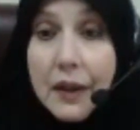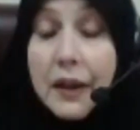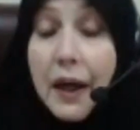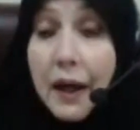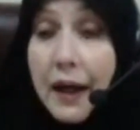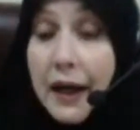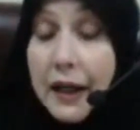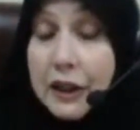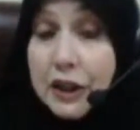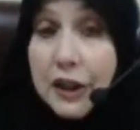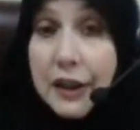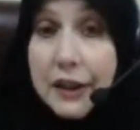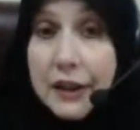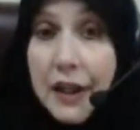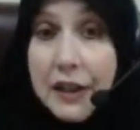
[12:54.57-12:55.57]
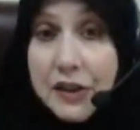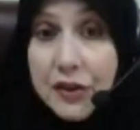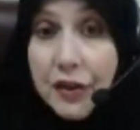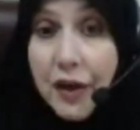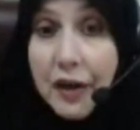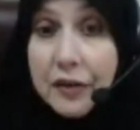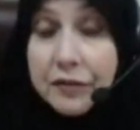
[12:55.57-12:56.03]
Yeah, actually,
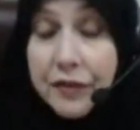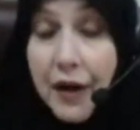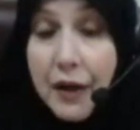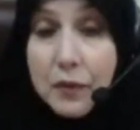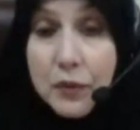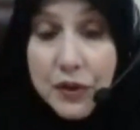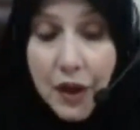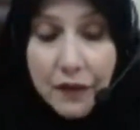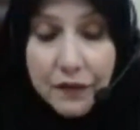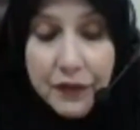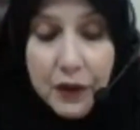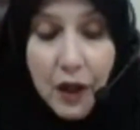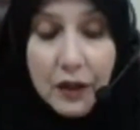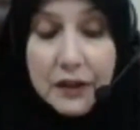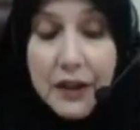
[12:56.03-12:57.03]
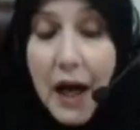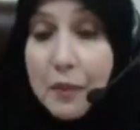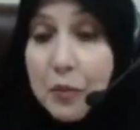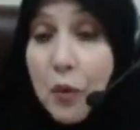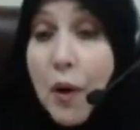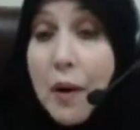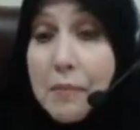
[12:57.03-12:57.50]
Yasser Arafat was often called
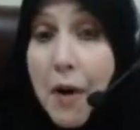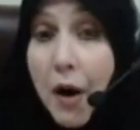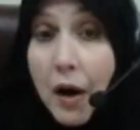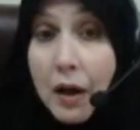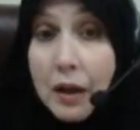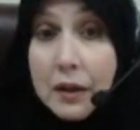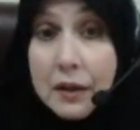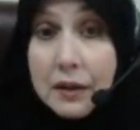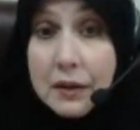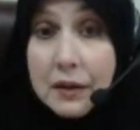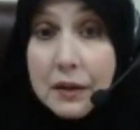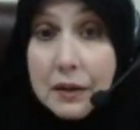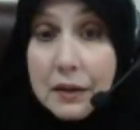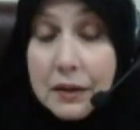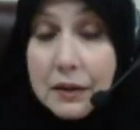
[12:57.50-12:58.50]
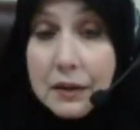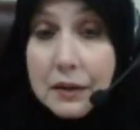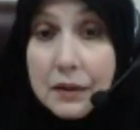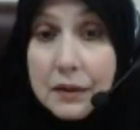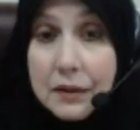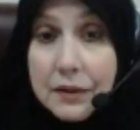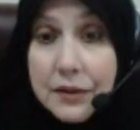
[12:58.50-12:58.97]
Abu Ammar.
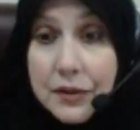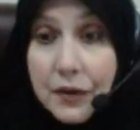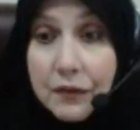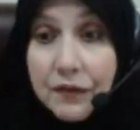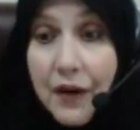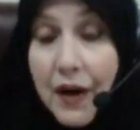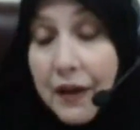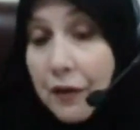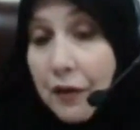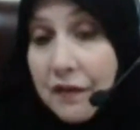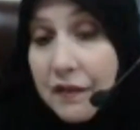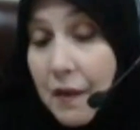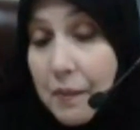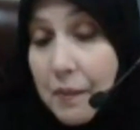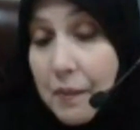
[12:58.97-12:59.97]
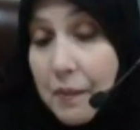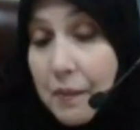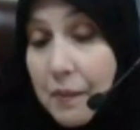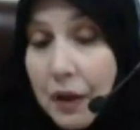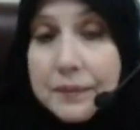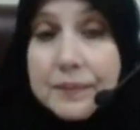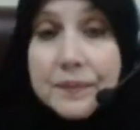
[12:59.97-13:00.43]
So father of
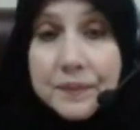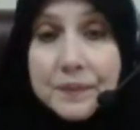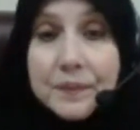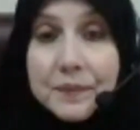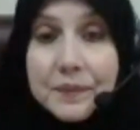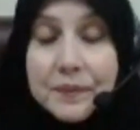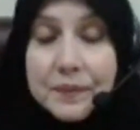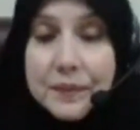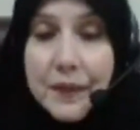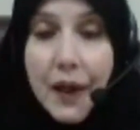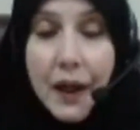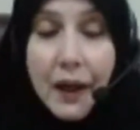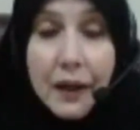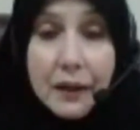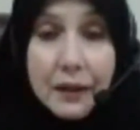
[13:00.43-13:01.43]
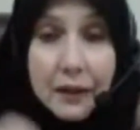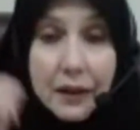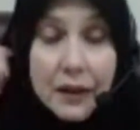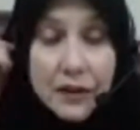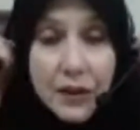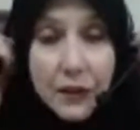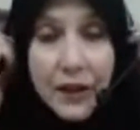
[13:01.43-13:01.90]
Ammar. Yeah.
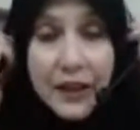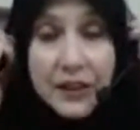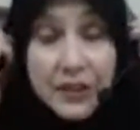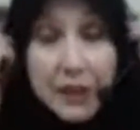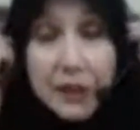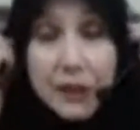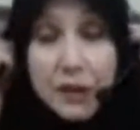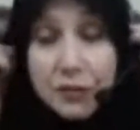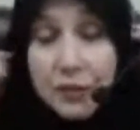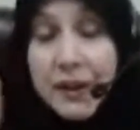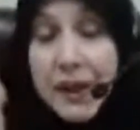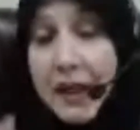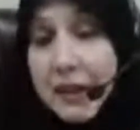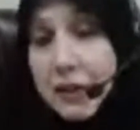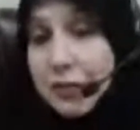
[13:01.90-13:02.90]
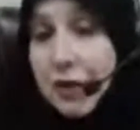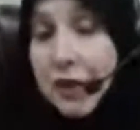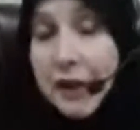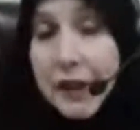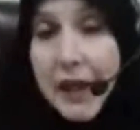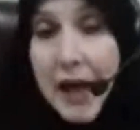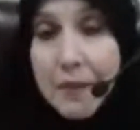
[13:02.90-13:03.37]
So that's
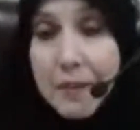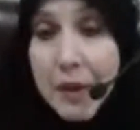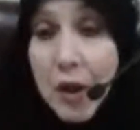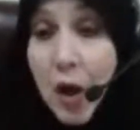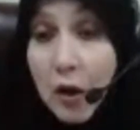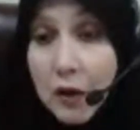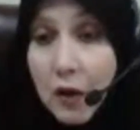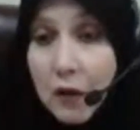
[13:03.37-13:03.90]
really common all